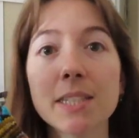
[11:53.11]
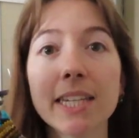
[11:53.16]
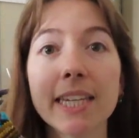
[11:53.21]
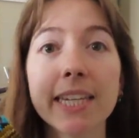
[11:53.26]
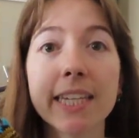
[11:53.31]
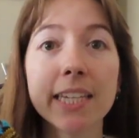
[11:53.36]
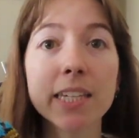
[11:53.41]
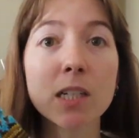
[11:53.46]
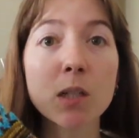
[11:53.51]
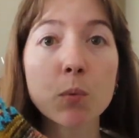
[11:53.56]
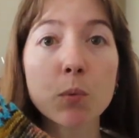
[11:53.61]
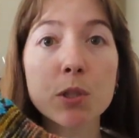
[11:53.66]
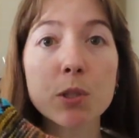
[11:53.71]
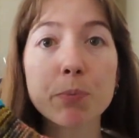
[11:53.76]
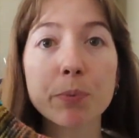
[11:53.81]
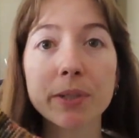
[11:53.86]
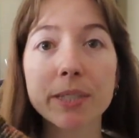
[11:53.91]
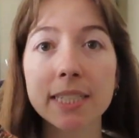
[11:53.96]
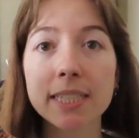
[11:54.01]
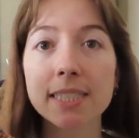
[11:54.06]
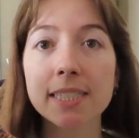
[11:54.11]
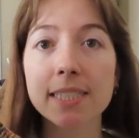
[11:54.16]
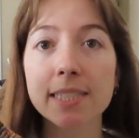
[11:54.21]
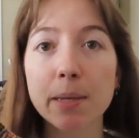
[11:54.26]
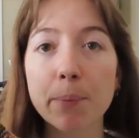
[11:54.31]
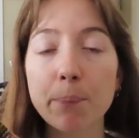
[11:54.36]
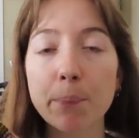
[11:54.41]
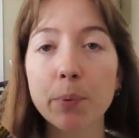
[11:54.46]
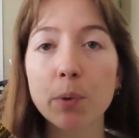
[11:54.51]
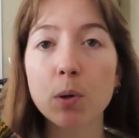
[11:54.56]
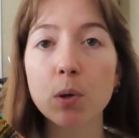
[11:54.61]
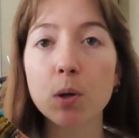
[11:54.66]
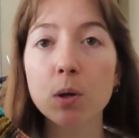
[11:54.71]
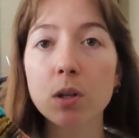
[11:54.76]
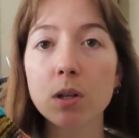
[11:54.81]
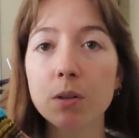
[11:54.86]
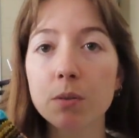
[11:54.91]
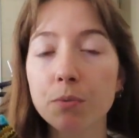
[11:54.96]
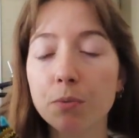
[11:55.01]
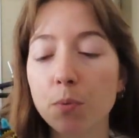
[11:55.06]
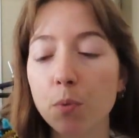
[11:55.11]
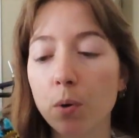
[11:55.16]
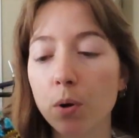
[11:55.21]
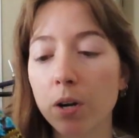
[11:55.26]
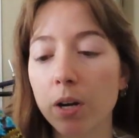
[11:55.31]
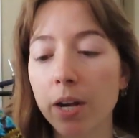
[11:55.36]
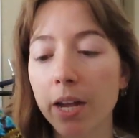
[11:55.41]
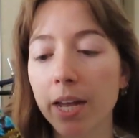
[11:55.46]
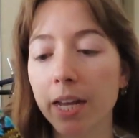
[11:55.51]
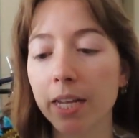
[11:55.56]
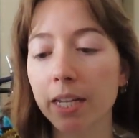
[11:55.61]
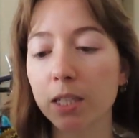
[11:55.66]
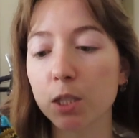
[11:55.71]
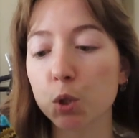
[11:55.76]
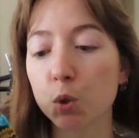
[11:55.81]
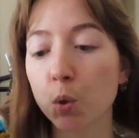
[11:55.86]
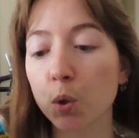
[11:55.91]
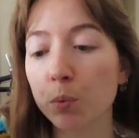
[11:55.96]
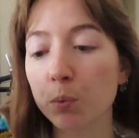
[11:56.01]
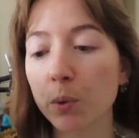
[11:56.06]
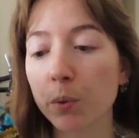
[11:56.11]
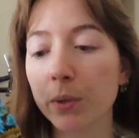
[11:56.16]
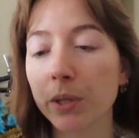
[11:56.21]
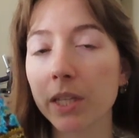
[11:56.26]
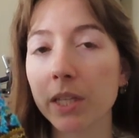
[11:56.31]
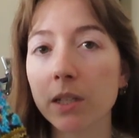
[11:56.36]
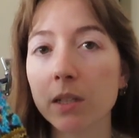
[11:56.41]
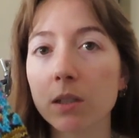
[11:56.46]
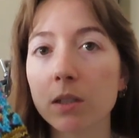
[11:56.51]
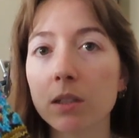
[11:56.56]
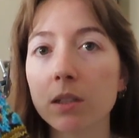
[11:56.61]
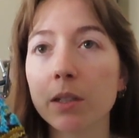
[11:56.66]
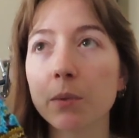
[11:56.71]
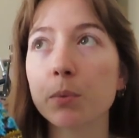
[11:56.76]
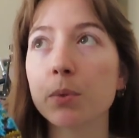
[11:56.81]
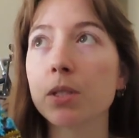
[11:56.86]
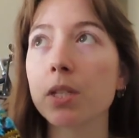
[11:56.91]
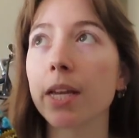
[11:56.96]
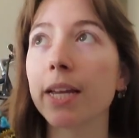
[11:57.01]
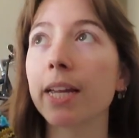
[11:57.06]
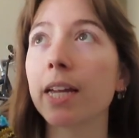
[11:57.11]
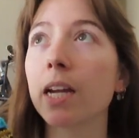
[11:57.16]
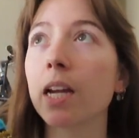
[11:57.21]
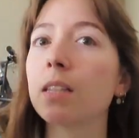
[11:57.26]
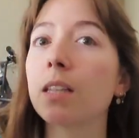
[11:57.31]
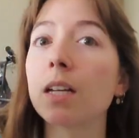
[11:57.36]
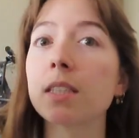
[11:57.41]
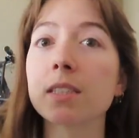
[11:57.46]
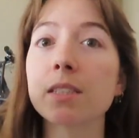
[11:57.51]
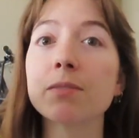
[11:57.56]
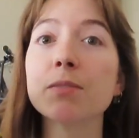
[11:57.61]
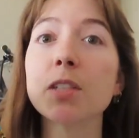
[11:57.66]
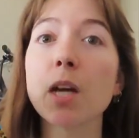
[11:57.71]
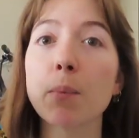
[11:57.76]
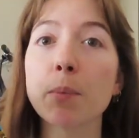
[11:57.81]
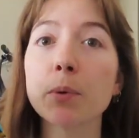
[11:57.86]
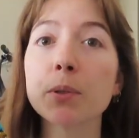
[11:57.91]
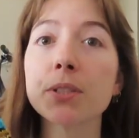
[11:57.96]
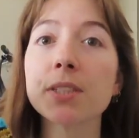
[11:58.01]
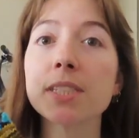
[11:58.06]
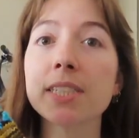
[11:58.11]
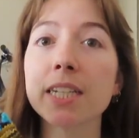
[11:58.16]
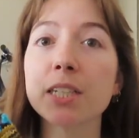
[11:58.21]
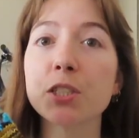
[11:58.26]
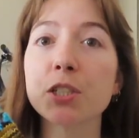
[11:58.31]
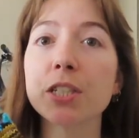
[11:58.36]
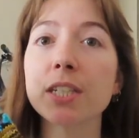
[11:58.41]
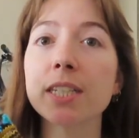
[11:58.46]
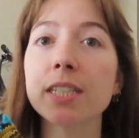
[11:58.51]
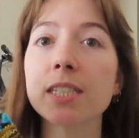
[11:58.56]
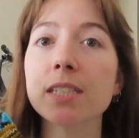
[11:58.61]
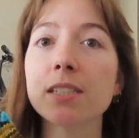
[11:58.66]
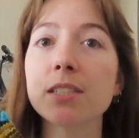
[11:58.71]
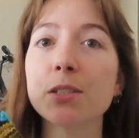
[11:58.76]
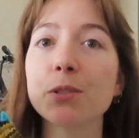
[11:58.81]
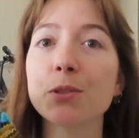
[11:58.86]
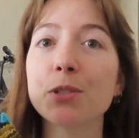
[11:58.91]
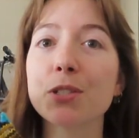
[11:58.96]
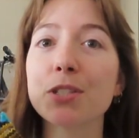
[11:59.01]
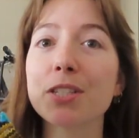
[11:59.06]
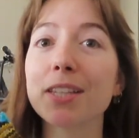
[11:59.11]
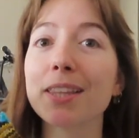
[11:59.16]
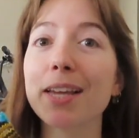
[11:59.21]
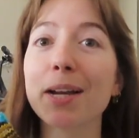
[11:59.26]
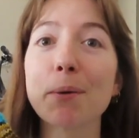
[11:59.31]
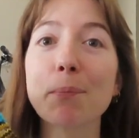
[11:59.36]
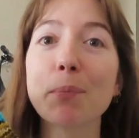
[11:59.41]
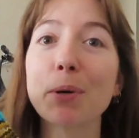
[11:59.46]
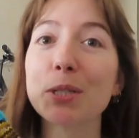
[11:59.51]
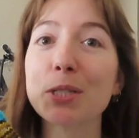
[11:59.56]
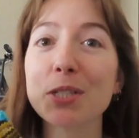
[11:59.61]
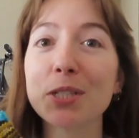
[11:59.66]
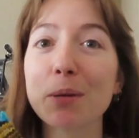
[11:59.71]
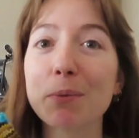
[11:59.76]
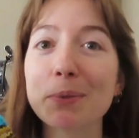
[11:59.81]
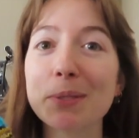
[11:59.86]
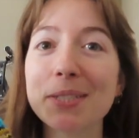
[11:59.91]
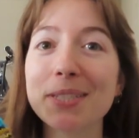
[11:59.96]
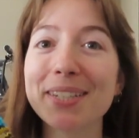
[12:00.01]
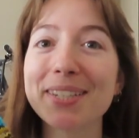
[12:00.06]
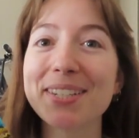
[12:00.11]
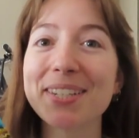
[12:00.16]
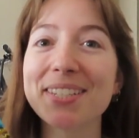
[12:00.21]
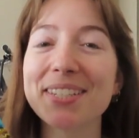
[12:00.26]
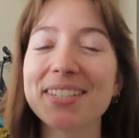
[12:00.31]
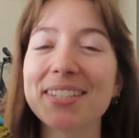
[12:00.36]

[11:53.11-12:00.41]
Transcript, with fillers: heel was pretty simple for a short row heel. It was like lots of double stitches. You just did like a bunch of double stitches